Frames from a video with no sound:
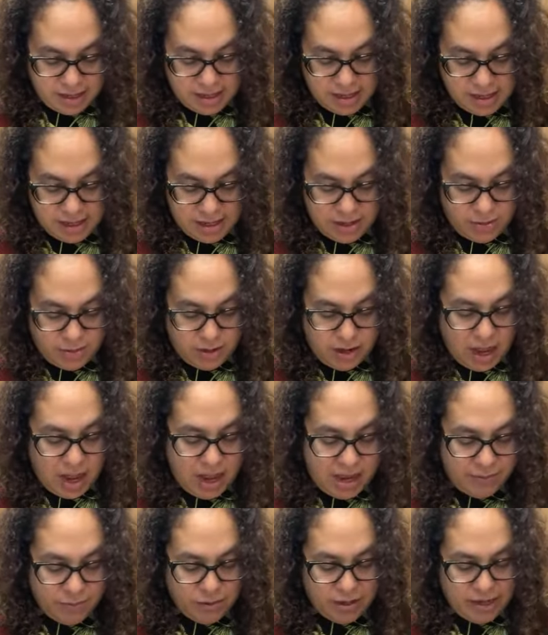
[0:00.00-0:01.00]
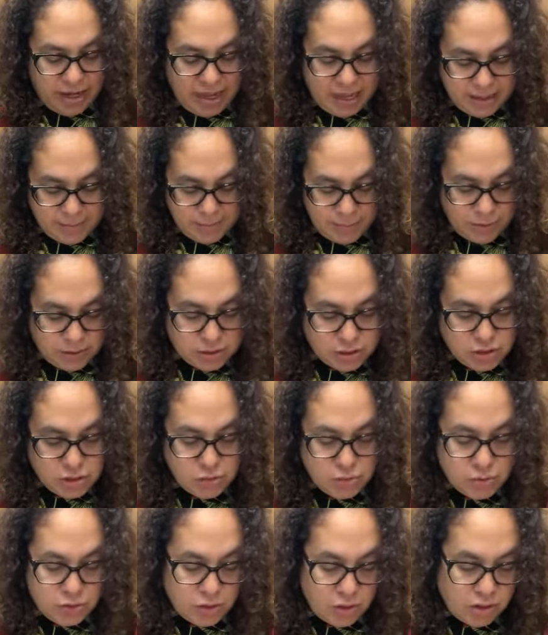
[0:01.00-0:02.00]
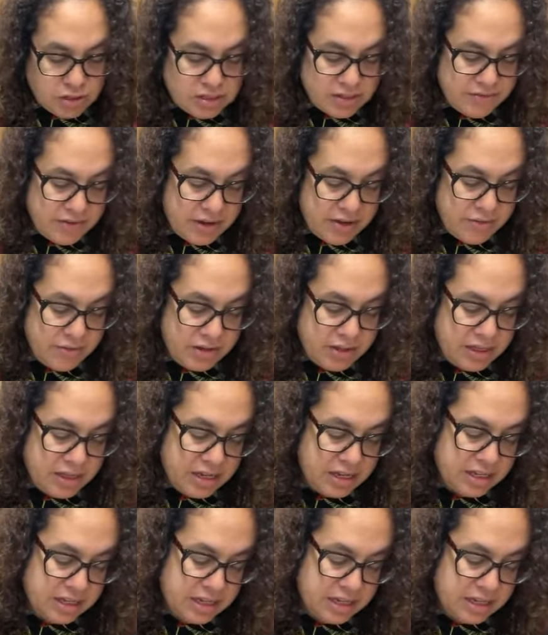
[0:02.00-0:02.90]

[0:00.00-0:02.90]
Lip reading: And I went ahead and bought 2 yards of everything